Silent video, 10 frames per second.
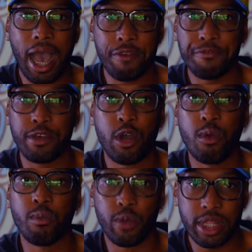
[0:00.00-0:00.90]
I
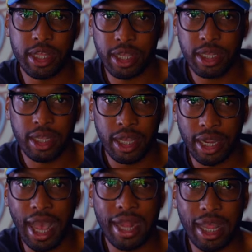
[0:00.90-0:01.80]
filmed with a, a,
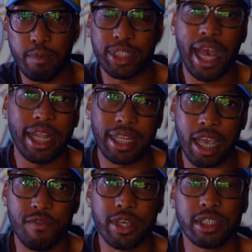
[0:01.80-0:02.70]
guy named John
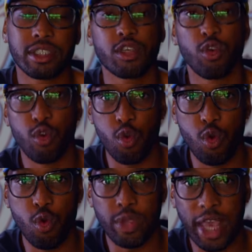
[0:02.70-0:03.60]
Davis
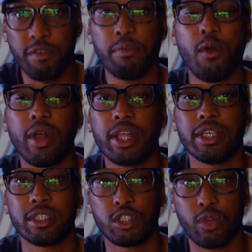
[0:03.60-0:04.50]
who gave up on
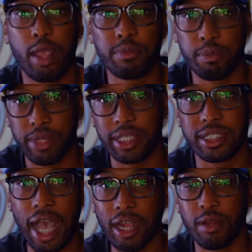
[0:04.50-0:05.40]
his dream to play
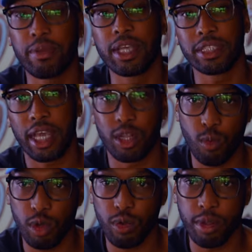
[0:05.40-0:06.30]
soccer because he had to
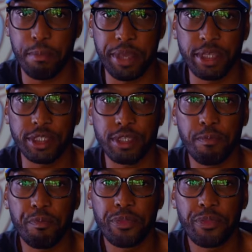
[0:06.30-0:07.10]
work on the beach.